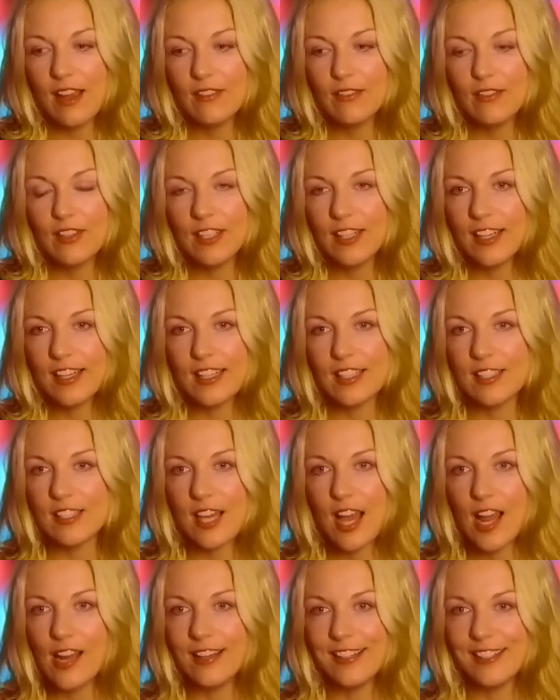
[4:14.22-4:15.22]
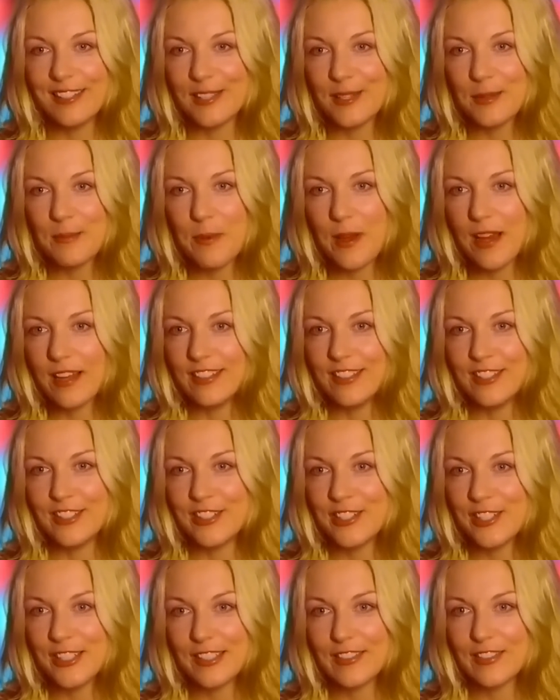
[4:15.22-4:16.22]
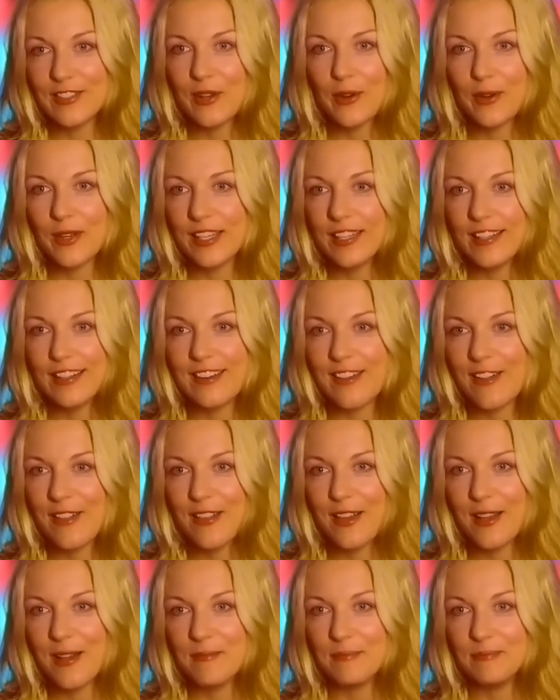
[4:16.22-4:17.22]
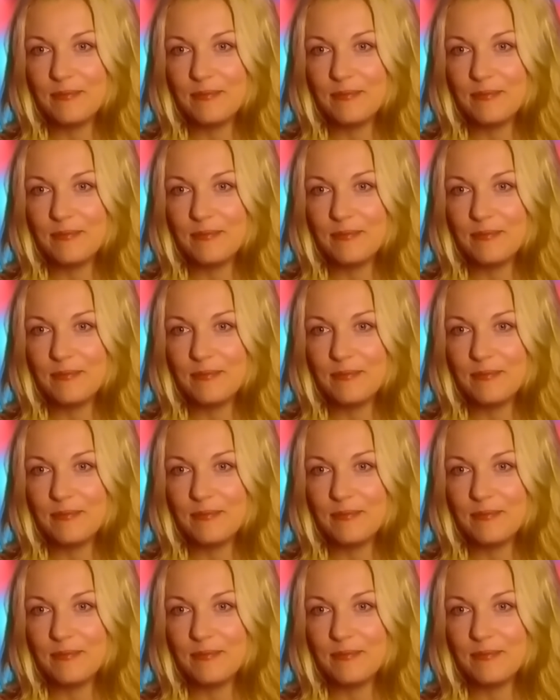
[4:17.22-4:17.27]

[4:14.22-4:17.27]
felt like a silent sponge, just soaking it all up.